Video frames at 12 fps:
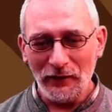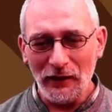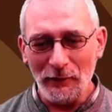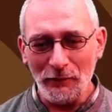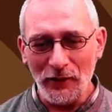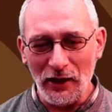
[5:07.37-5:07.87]

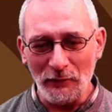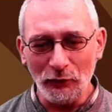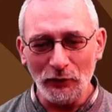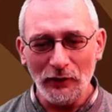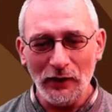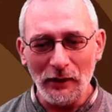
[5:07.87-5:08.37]

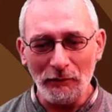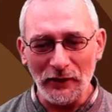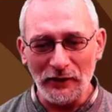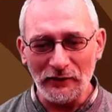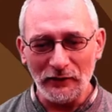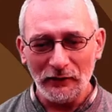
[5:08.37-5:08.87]
apriamo,
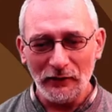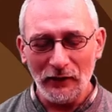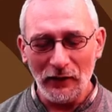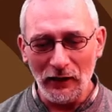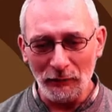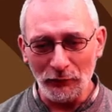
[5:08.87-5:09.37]
aprite,
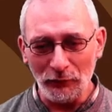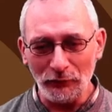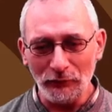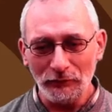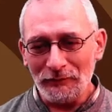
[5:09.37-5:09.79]
aprono.